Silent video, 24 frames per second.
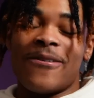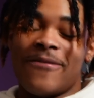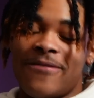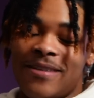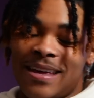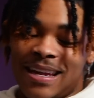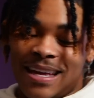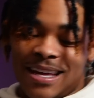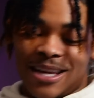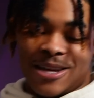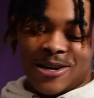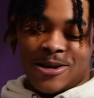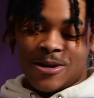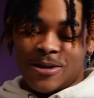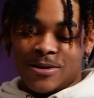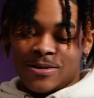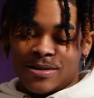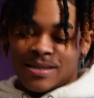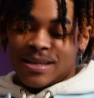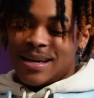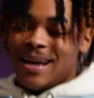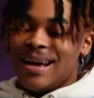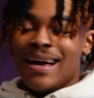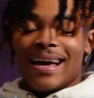the
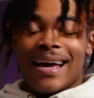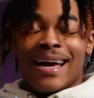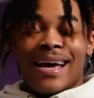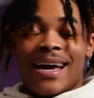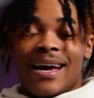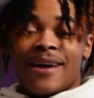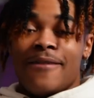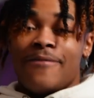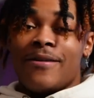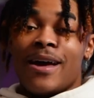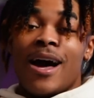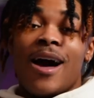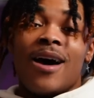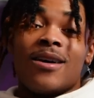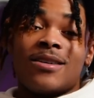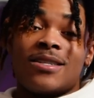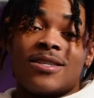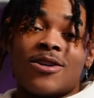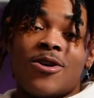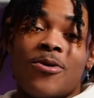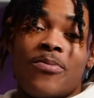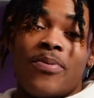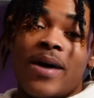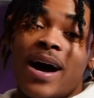videos, if y'all
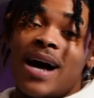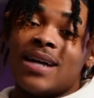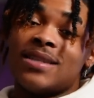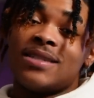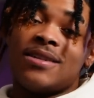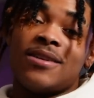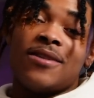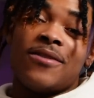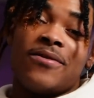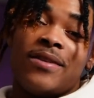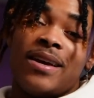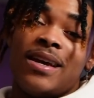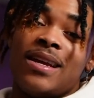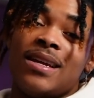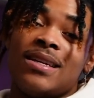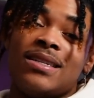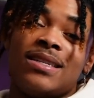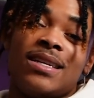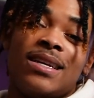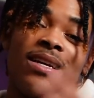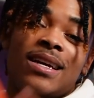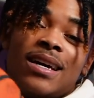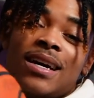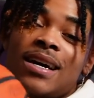show positive
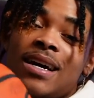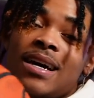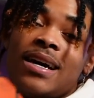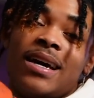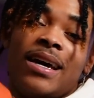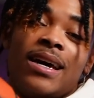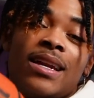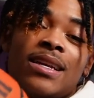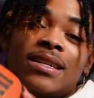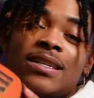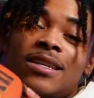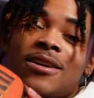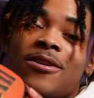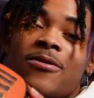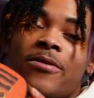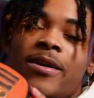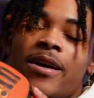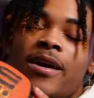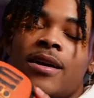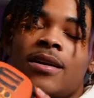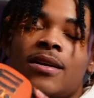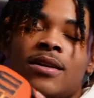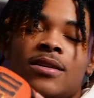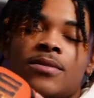energy and good energy
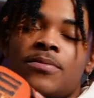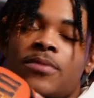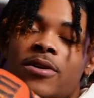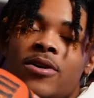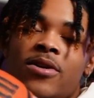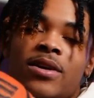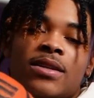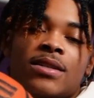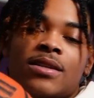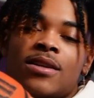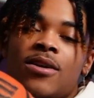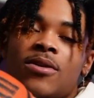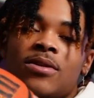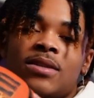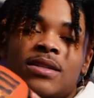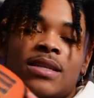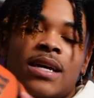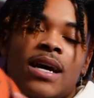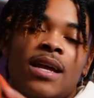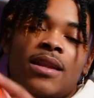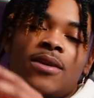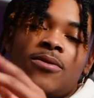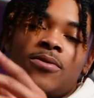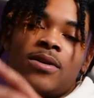around us, bro, there's no
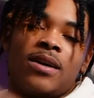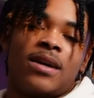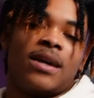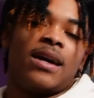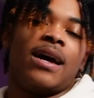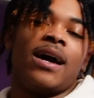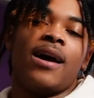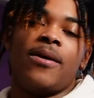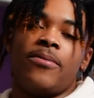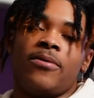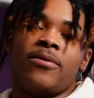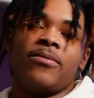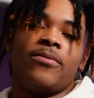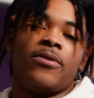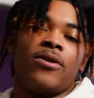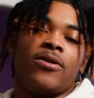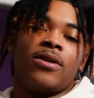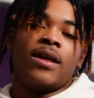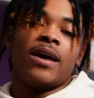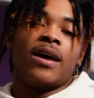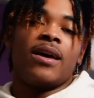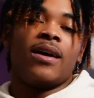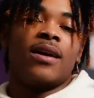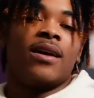telling what can happen, bro.
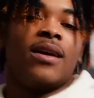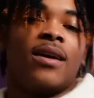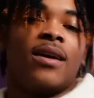Like,